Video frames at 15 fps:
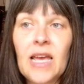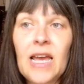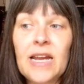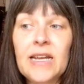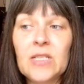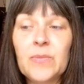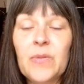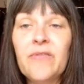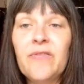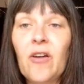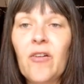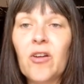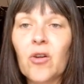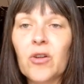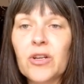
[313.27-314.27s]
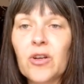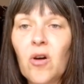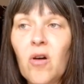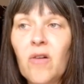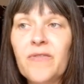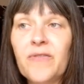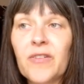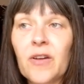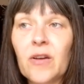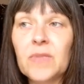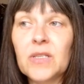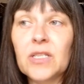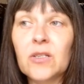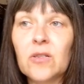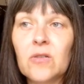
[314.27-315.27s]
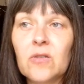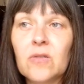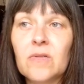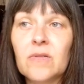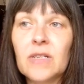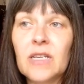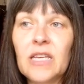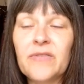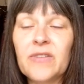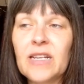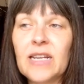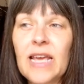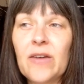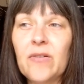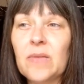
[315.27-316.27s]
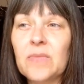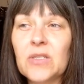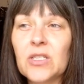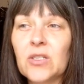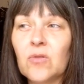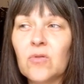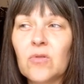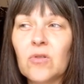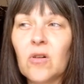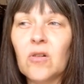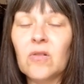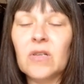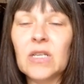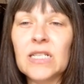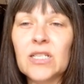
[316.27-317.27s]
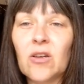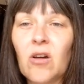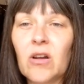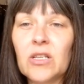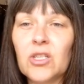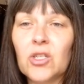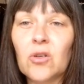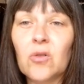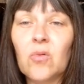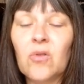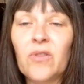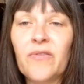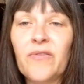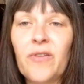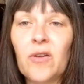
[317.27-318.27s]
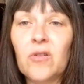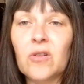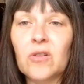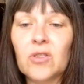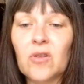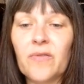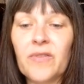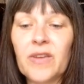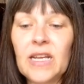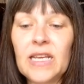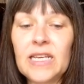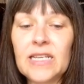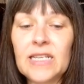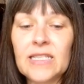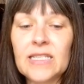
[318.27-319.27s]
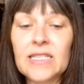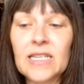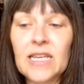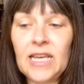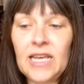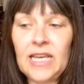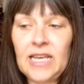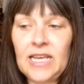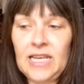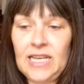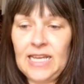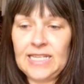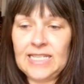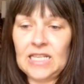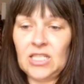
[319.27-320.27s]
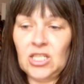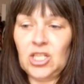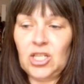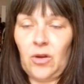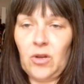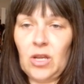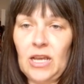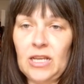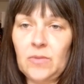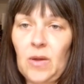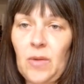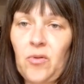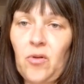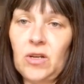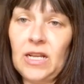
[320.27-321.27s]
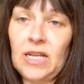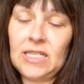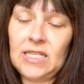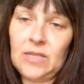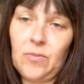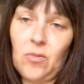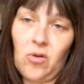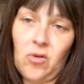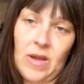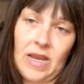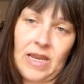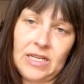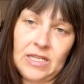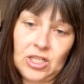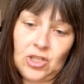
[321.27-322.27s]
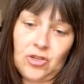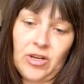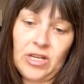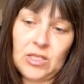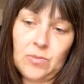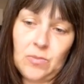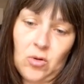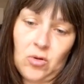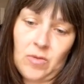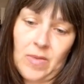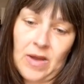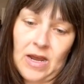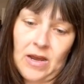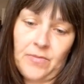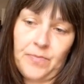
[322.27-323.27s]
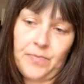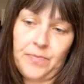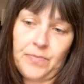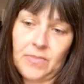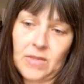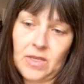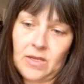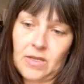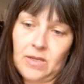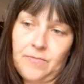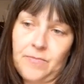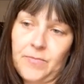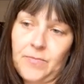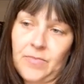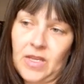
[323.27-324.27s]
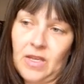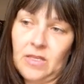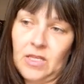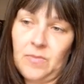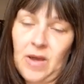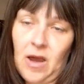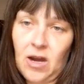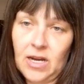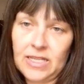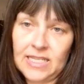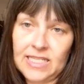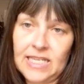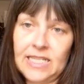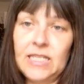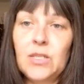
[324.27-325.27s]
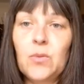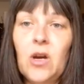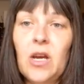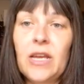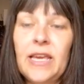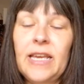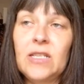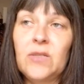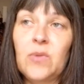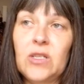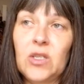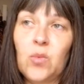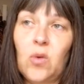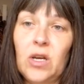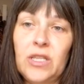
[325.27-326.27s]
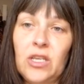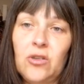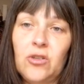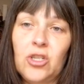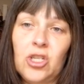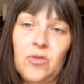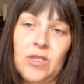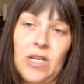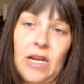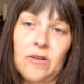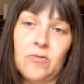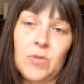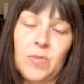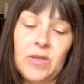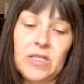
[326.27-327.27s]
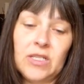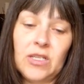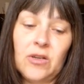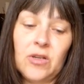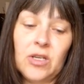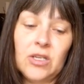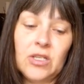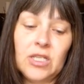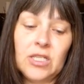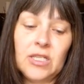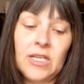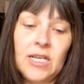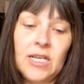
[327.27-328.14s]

and it's been very on and off, and I'm still, even now, I'm still not entirely sure what the focus of it is. It doesn't showcase my products, it's more about industry, it's more about the behind the scenes workings, which is why the YouTube channel's been so good.